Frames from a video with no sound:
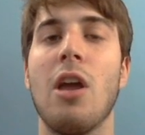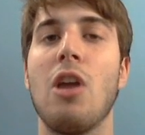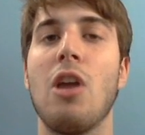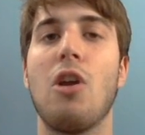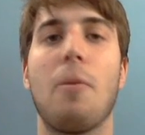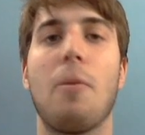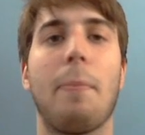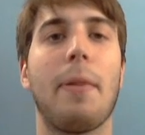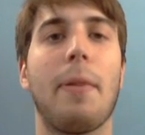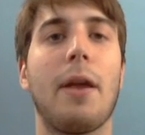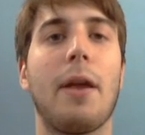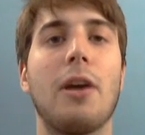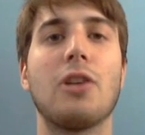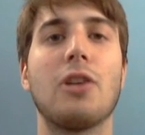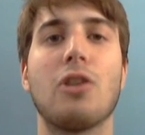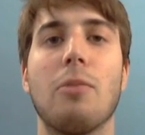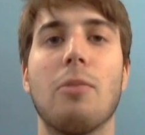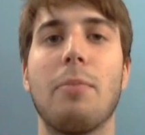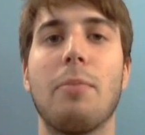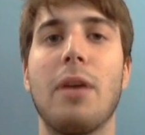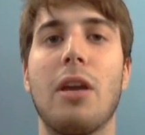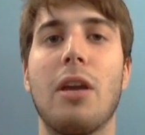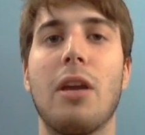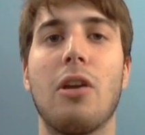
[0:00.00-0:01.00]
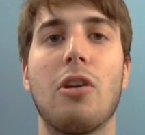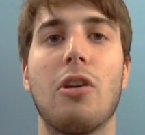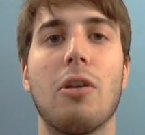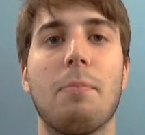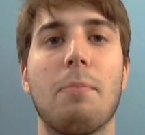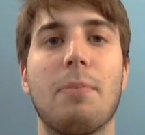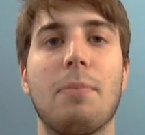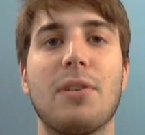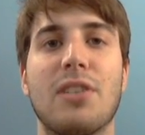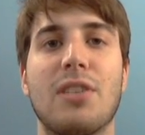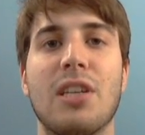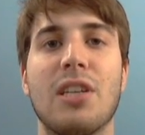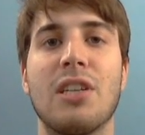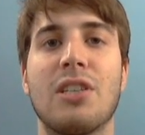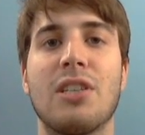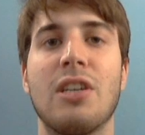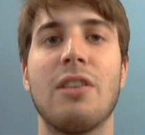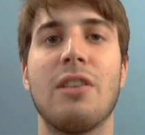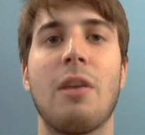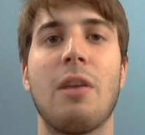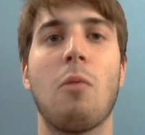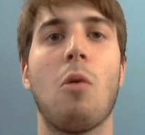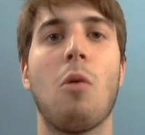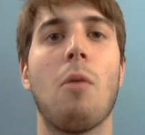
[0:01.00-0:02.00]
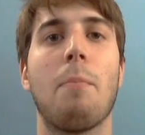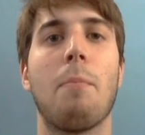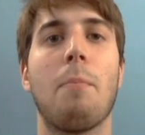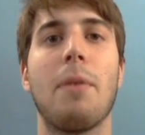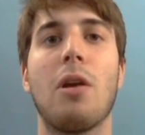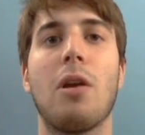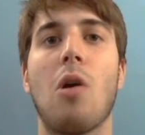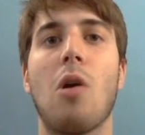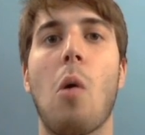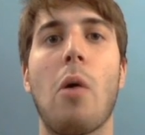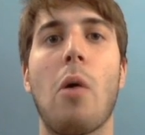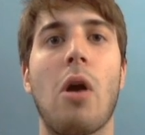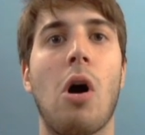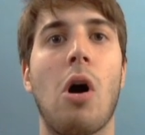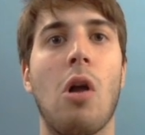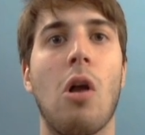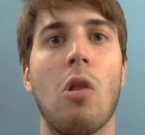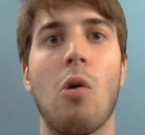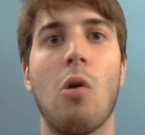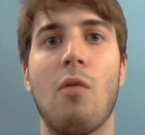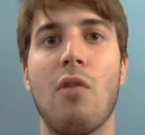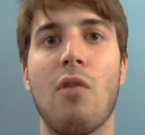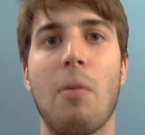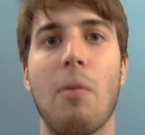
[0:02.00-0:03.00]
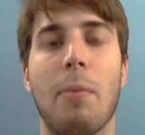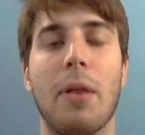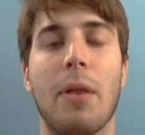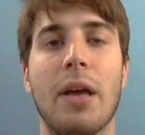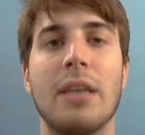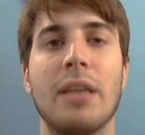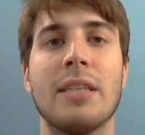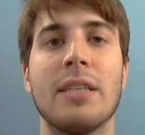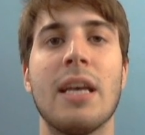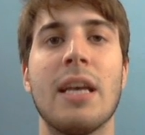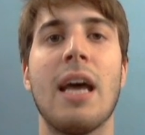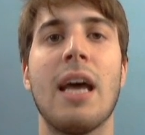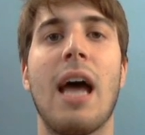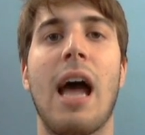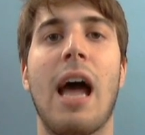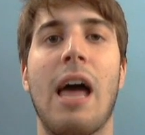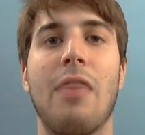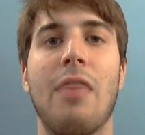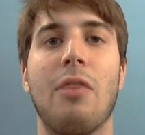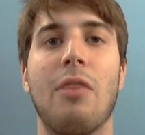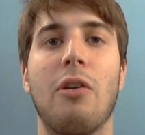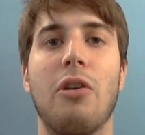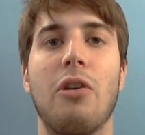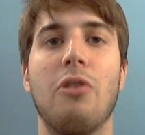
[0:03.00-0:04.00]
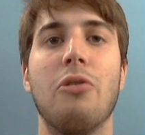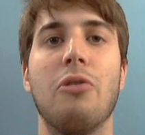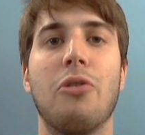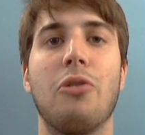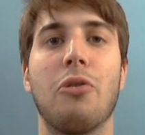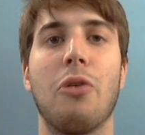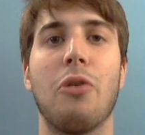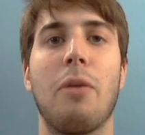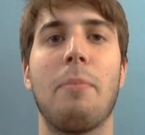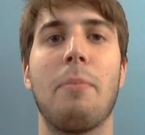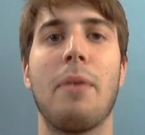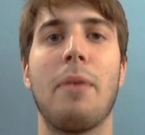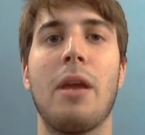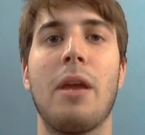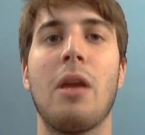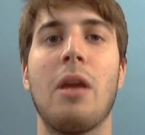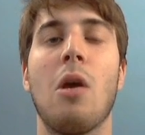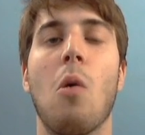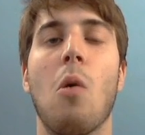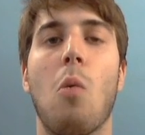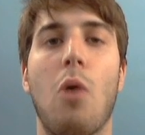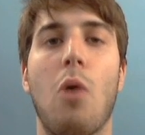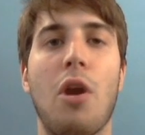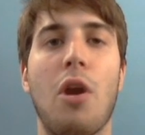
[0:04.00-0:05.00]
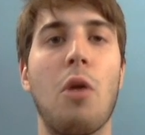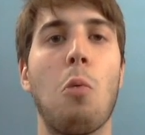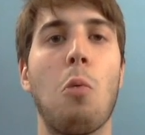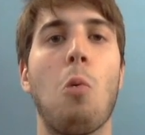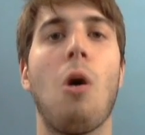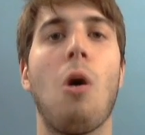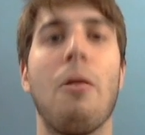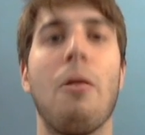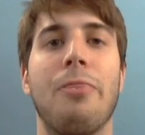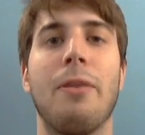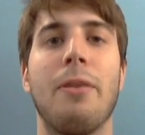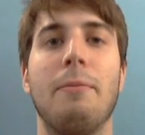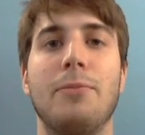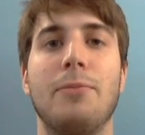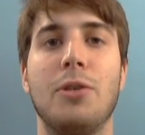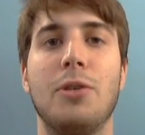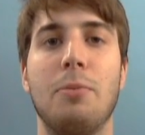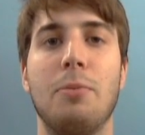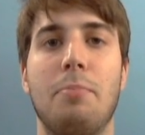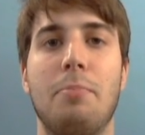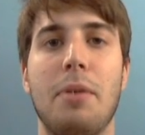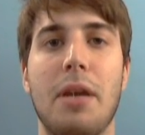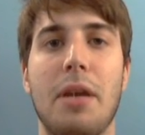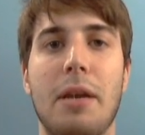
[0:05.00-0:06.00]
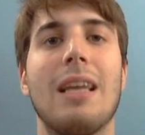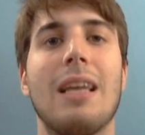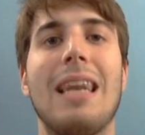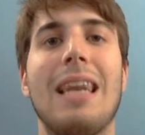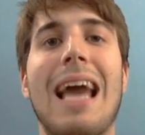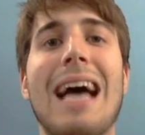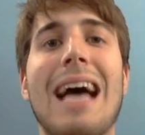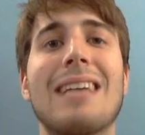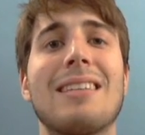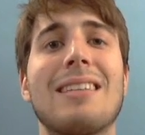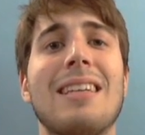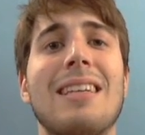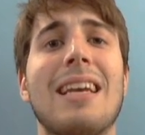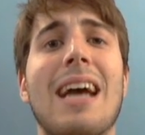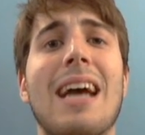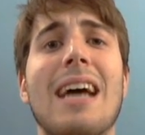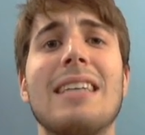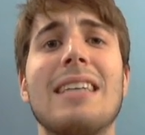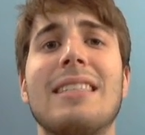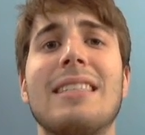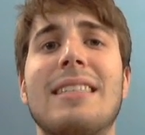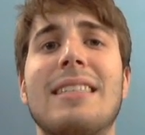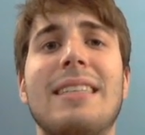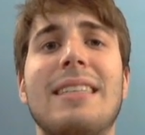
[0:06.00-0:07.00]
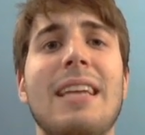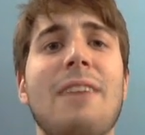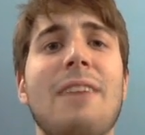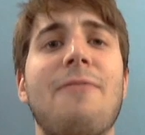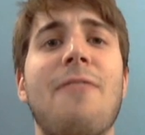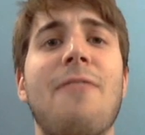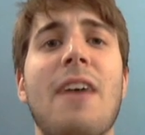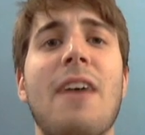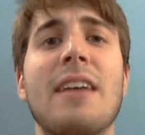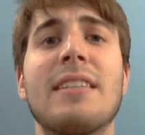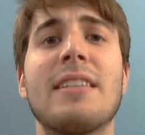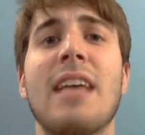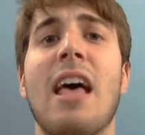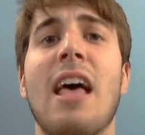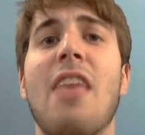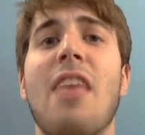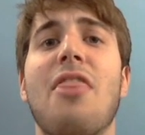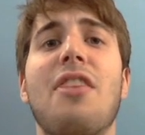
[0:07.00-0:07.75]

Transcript: Your players will be in good position. They won't be going all over the place, and they'll usually be where you want them to be. Lastly, guys, defense.